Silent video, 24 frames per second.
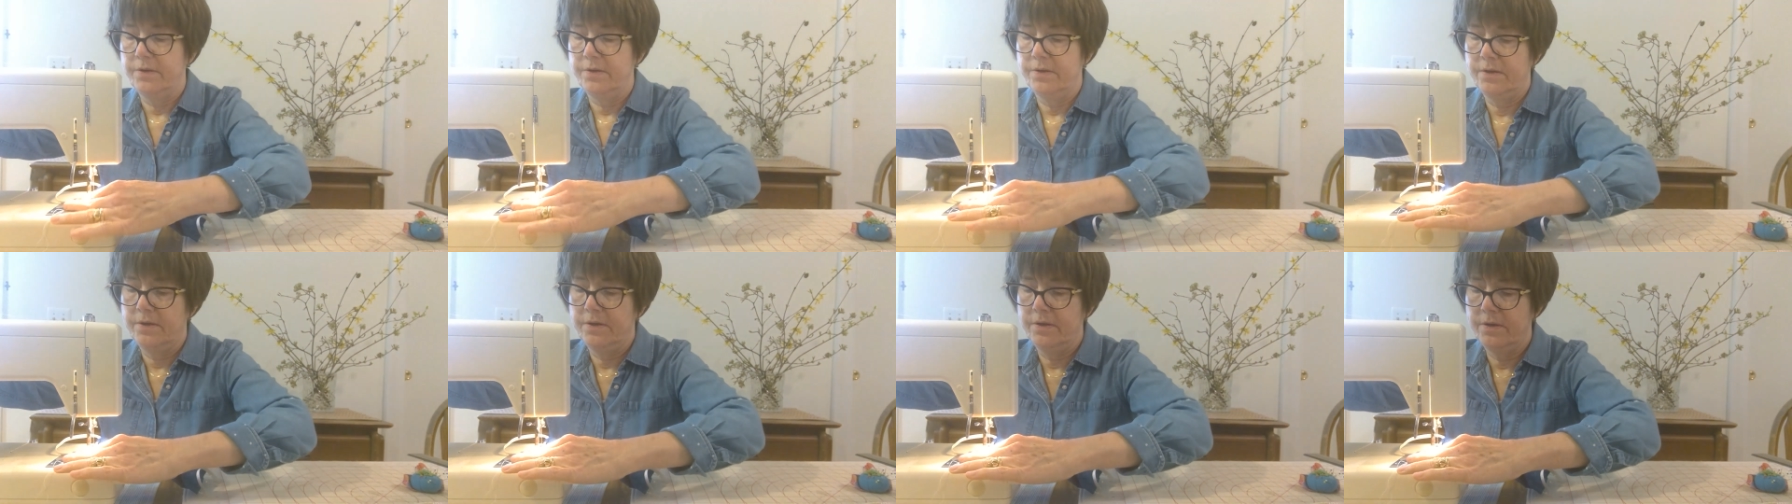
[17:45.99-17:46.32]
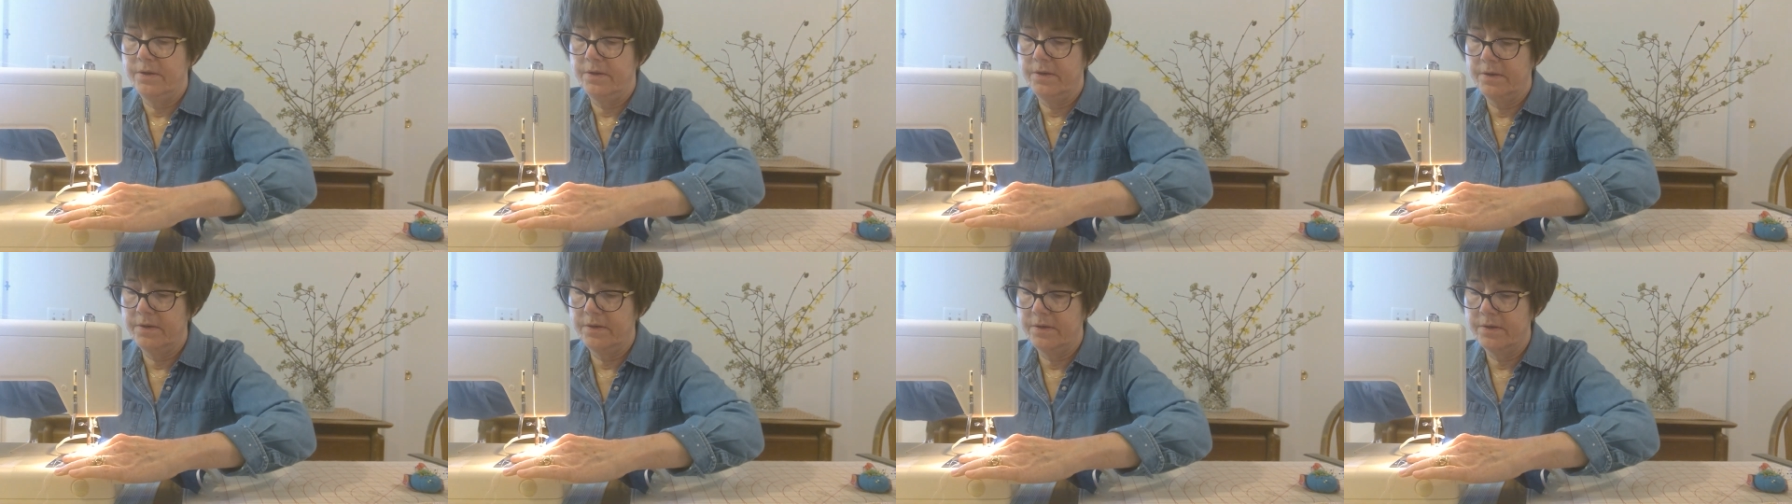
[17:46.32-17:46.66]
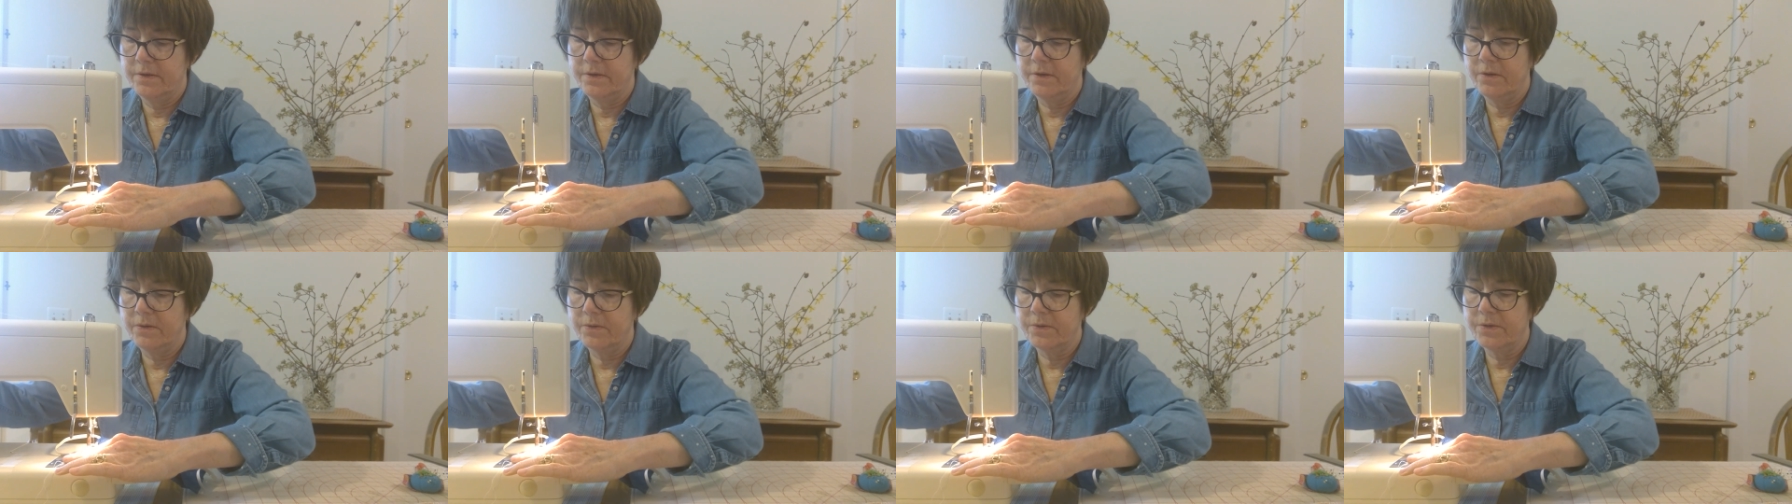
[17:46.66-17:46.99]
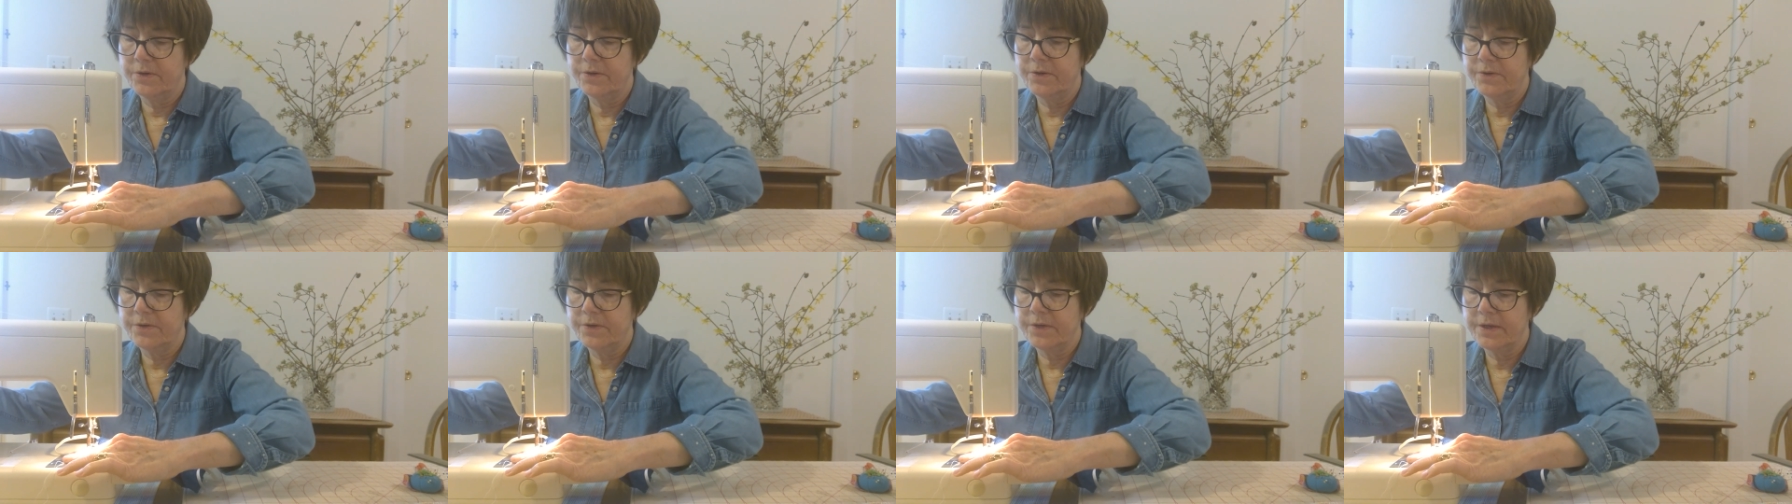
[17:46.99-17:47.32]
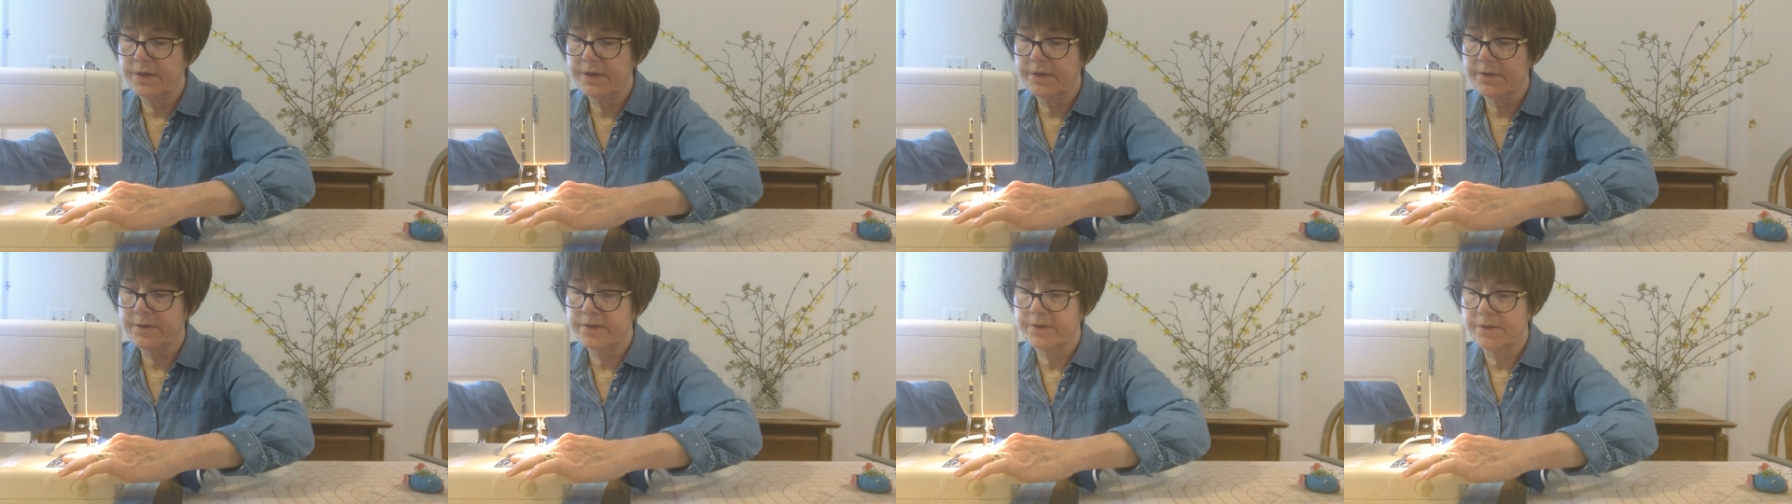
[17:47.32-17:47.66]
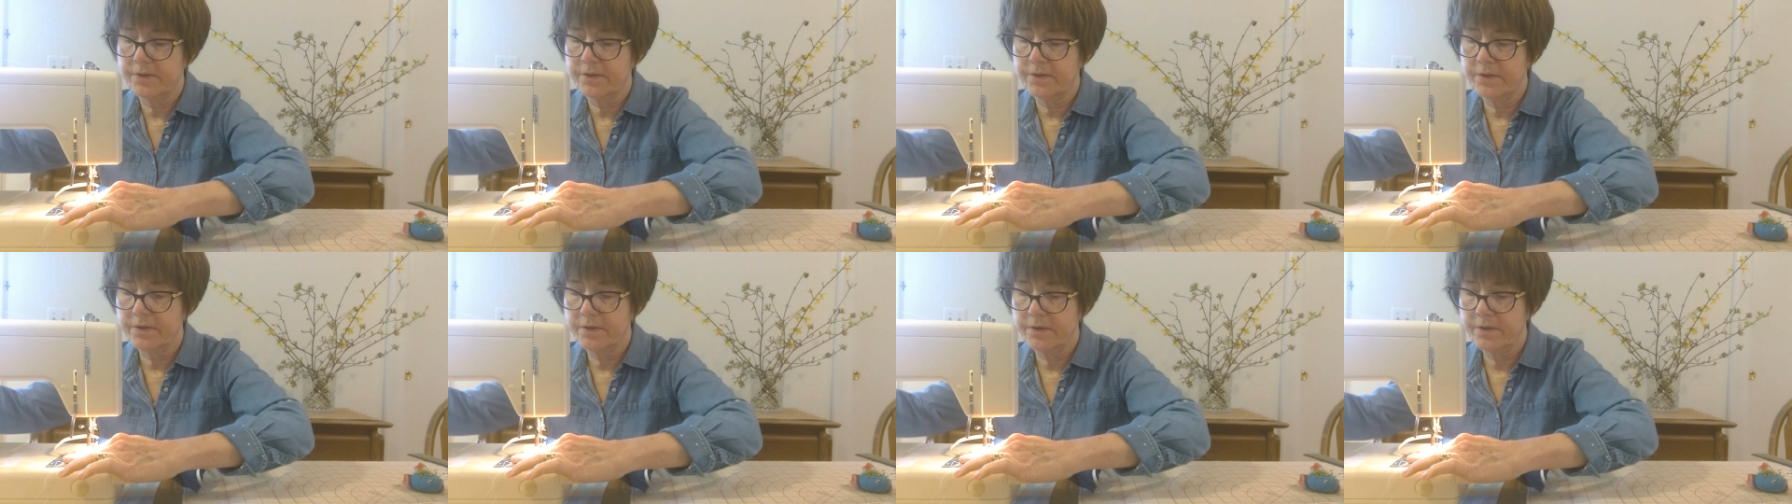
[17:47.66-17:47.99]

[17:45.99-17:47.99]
and lower your needle.